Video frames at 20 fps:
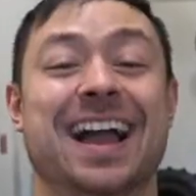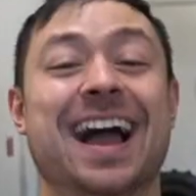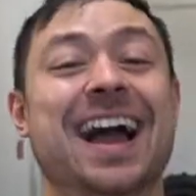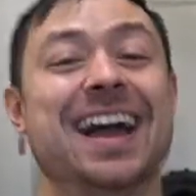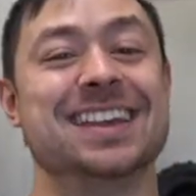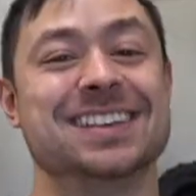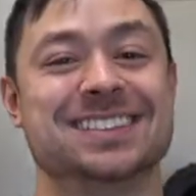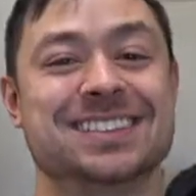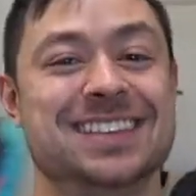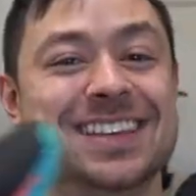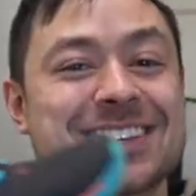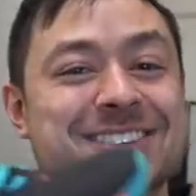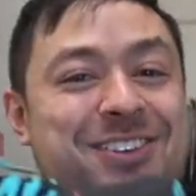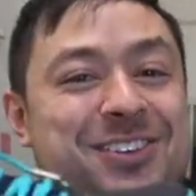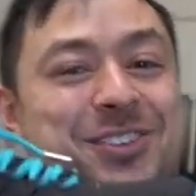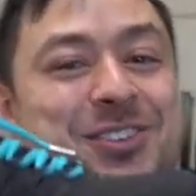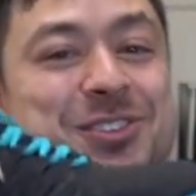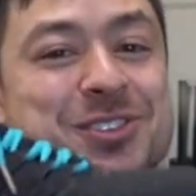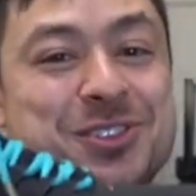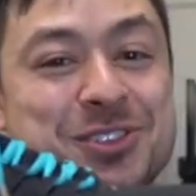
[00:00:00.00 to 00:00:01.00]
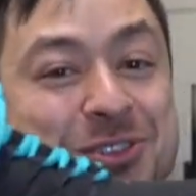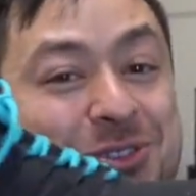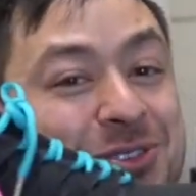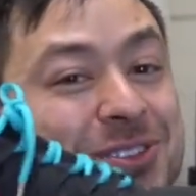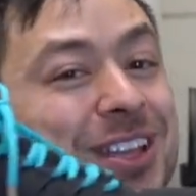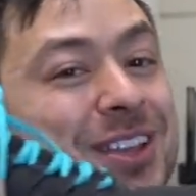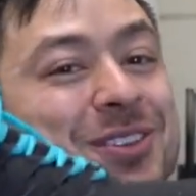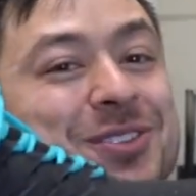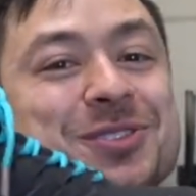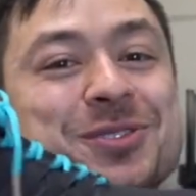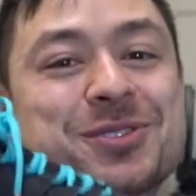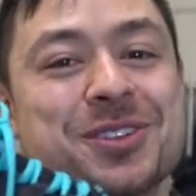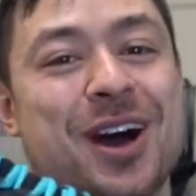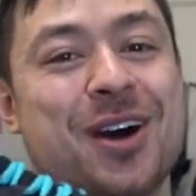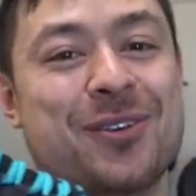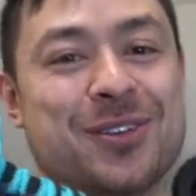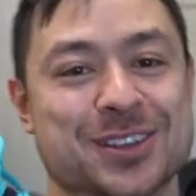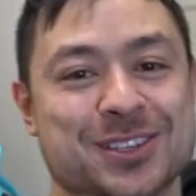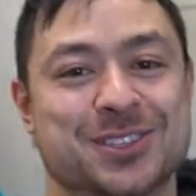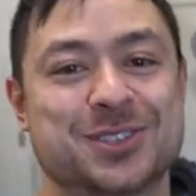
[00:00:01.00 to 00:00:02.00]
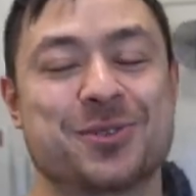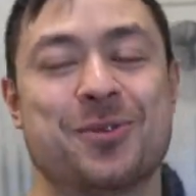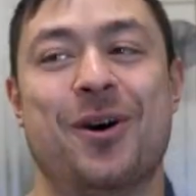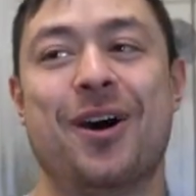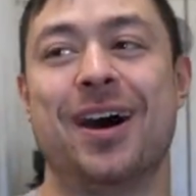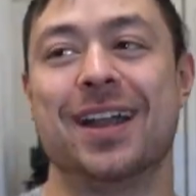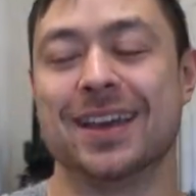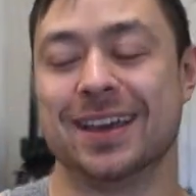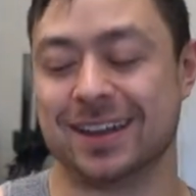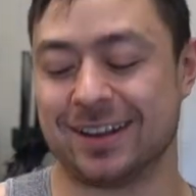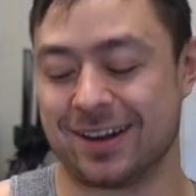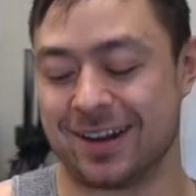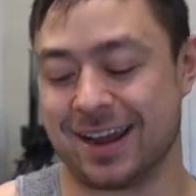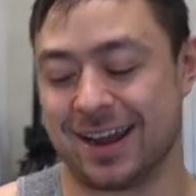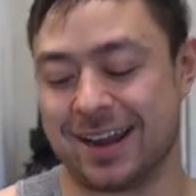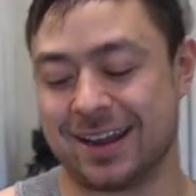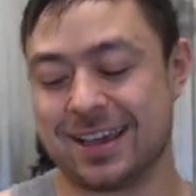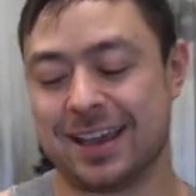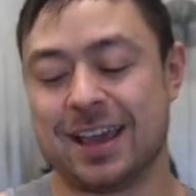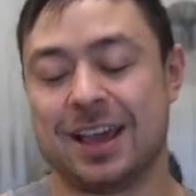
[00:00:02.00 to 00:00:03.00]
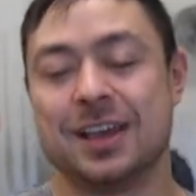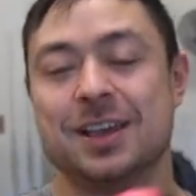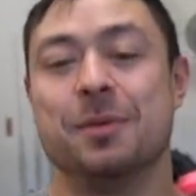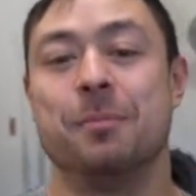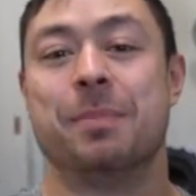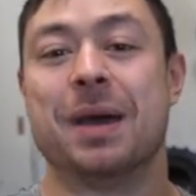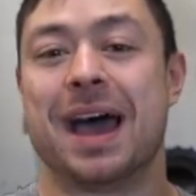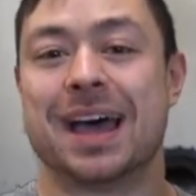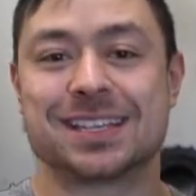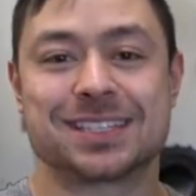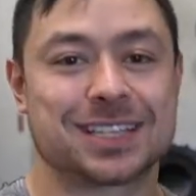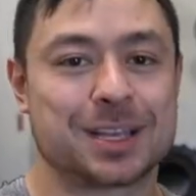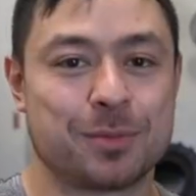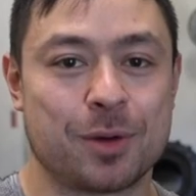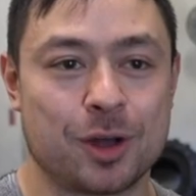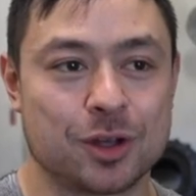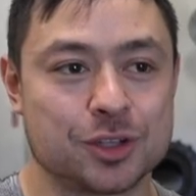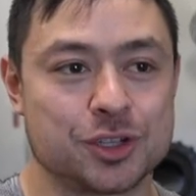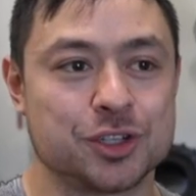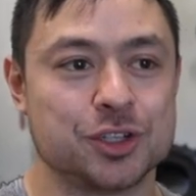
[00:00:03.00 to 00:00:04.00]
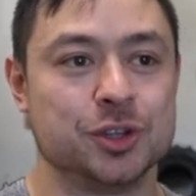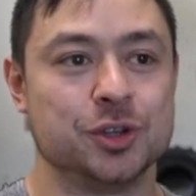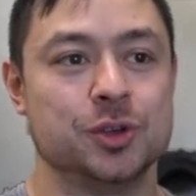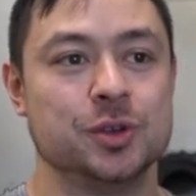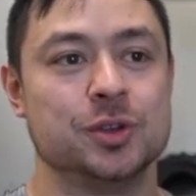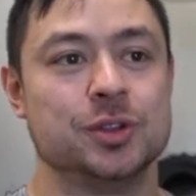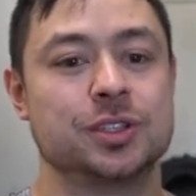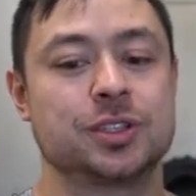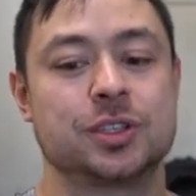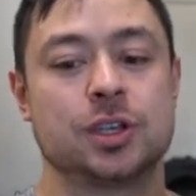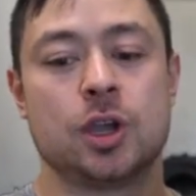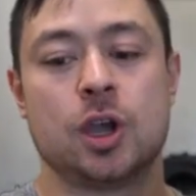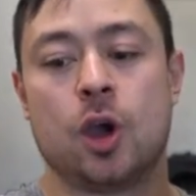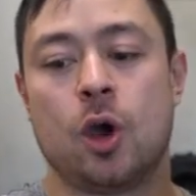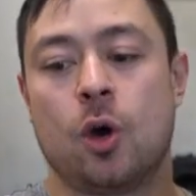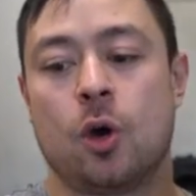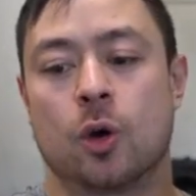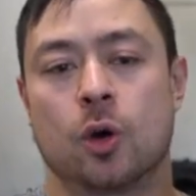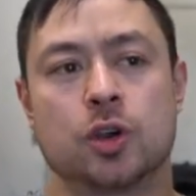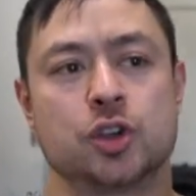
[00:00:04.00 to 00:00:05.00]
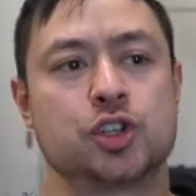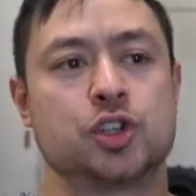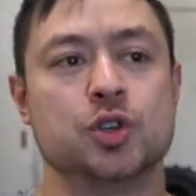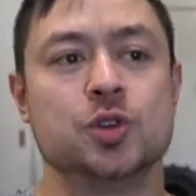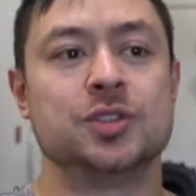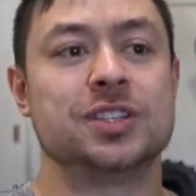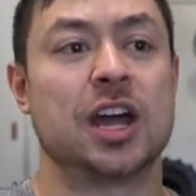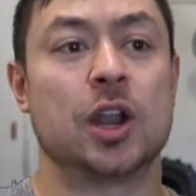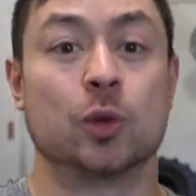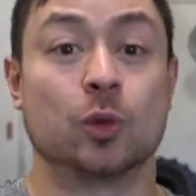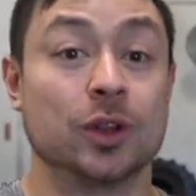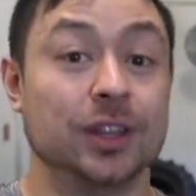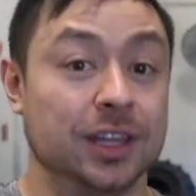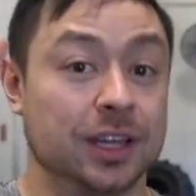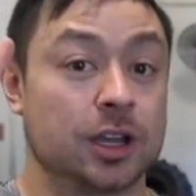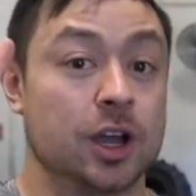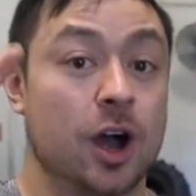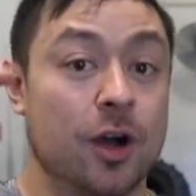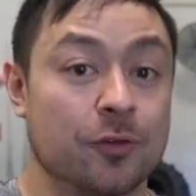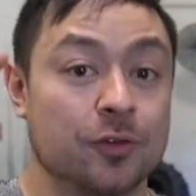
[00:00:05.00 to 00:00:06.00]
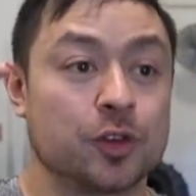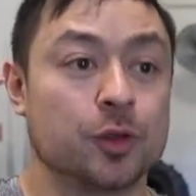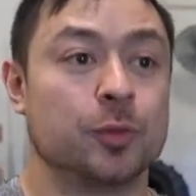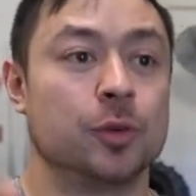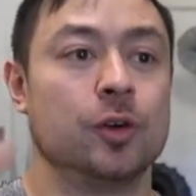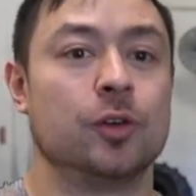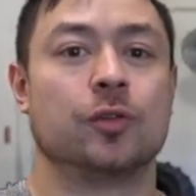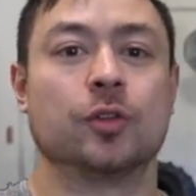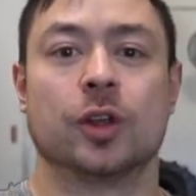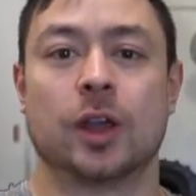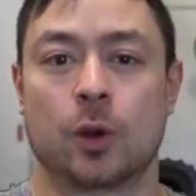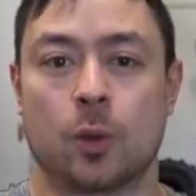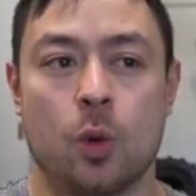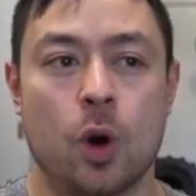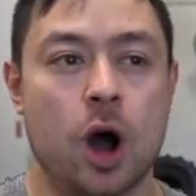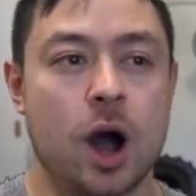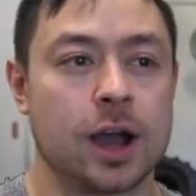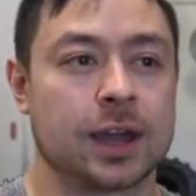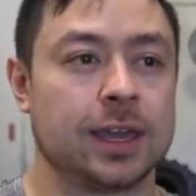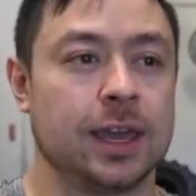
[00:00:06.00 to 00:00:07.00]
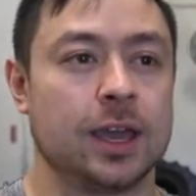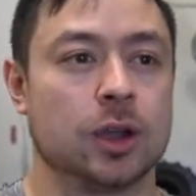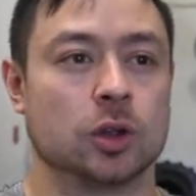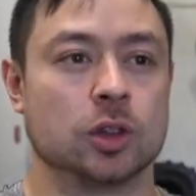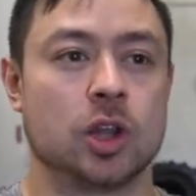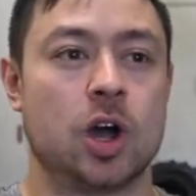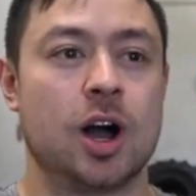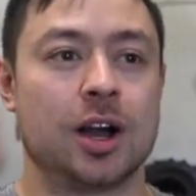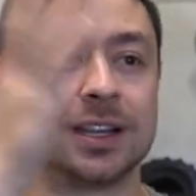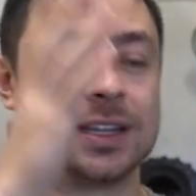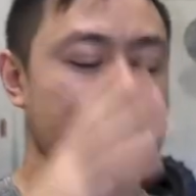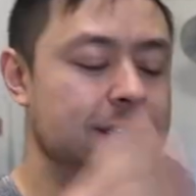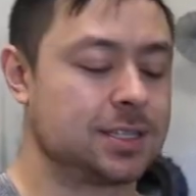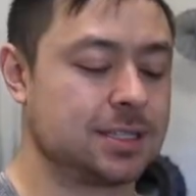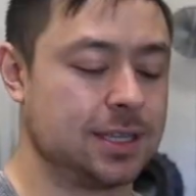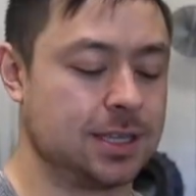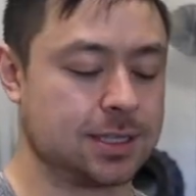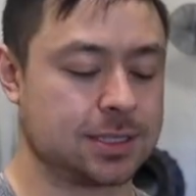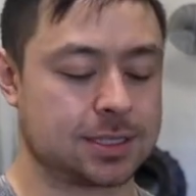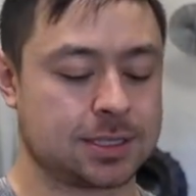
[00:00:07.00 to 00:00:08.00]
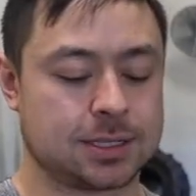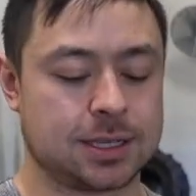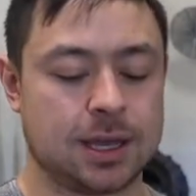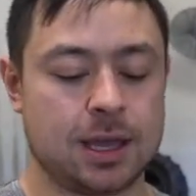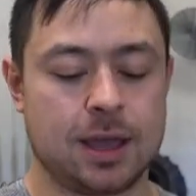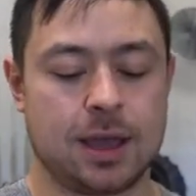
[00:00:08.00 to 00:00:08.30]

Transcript: Guys, these are shoes that you do not want to squat in, all right? Basketball shoes or shoes that are really comfortable for like walking or long distance.